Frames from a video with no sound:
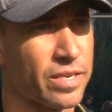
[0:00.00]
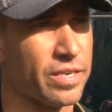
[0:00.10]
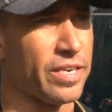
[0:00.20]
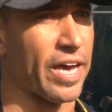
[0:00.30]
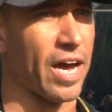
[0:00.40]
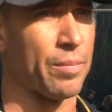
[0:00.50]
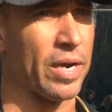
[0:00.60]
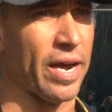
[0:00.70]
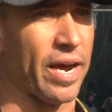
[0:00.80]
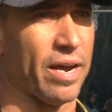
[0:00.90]
Yeah, I
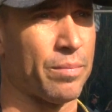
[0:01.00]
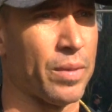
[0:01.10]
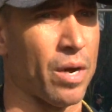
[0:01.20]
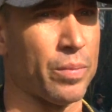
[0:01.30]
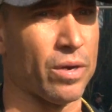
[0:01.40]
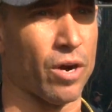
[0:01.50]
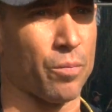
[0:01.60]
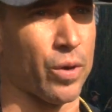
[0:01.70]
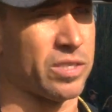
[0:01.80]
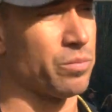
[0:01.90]
mean, I'll be
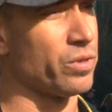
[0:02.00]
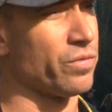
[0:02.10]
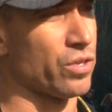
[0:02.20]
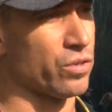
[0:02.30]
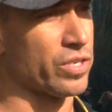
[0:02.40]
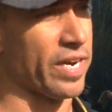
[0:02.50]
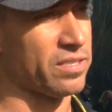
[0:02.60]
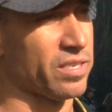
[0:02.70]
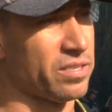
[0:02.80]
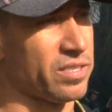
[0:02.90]
hard pressed to believe that those
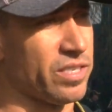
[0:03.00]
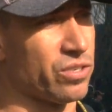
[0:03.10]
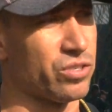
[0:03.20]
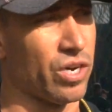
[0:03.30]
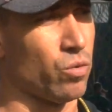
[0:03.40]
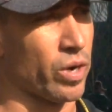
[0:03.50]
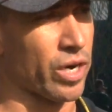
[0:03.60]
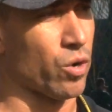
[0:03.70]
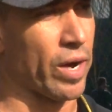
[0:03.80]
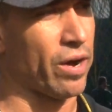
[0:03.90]
guys as seniors don't want
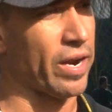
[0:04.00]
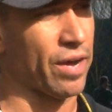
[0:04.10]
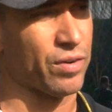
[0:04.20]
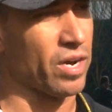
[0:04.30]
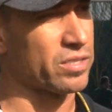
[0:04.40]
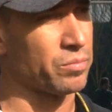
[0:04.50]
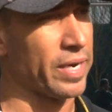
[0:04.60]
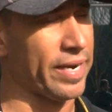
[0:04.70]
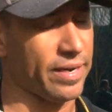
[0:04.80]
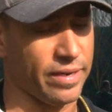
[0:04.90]
to go out and have an awesome
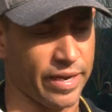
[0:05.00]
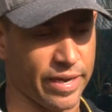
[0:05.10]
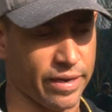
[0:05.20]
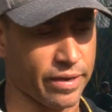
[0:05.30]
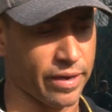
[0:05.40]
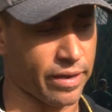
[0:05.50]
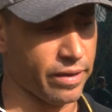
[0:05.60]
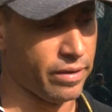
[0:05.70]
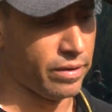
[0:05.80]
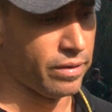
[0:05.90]
night.
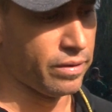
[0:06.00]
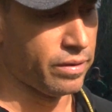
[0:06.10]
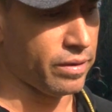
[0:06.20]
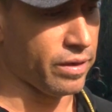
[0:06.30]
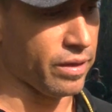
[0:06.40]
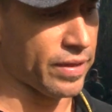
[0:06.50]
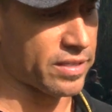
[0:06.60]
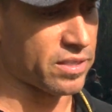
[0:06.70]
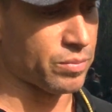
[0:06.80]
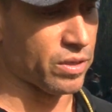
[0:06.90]
And
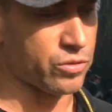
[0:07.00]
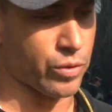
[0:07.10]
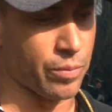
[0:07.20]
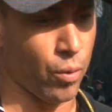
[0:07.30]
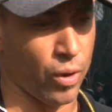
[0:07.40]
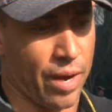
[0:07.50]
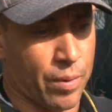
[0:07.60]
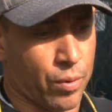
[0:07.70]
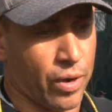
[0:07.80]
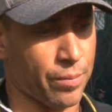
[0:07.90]
that's something that's really important. I
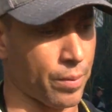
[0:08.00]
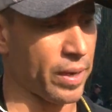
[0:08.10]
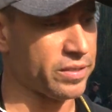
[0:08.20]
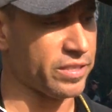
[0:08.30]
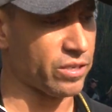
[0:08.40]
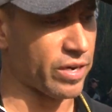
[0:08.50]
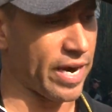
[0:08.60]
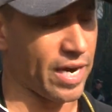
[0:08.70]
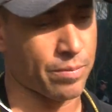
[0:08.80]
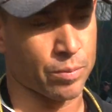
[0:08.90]
remember on my senior
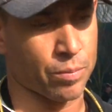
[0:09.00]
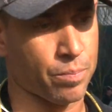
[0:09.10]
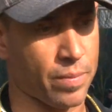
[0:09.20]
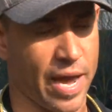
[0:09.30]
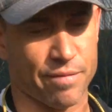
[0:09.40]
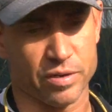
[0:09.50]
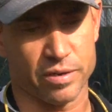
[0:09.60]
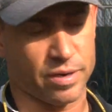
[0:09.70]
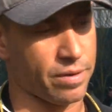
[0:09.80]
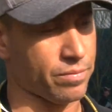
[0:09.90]
night, I remember
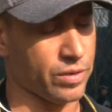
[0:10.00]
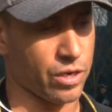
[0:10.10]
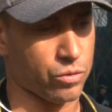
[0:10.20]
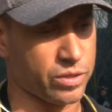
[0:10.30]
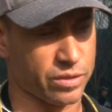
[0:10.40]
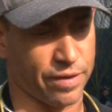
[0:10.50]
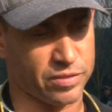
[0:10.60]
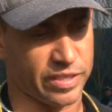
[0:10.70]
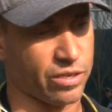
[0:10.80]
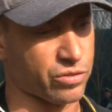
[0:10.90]
having, you know, to have
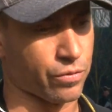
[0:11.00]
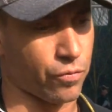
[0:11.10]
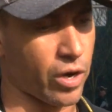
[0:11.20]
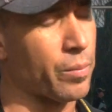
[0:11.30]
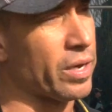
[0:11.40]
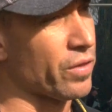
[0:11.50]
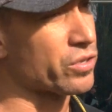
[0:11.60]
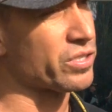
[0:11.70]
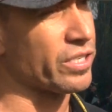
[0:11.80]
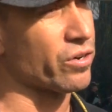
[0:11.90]
seniors in front of me in
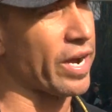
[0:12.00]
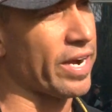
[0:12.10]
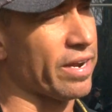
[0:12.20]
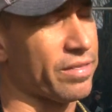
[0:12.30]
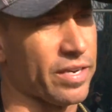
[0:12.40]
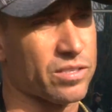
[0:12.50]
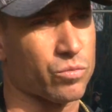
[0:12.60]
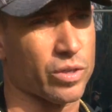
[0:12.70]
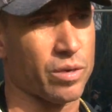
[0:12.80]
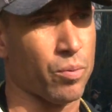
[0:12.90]
their senior night. And I think it's a
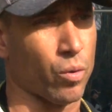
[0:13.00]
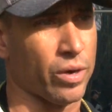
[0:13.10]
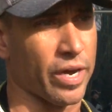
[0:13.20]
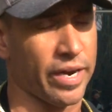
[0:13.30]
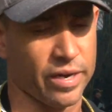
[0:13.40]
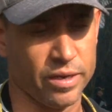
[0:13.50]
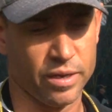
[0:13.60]
really important night.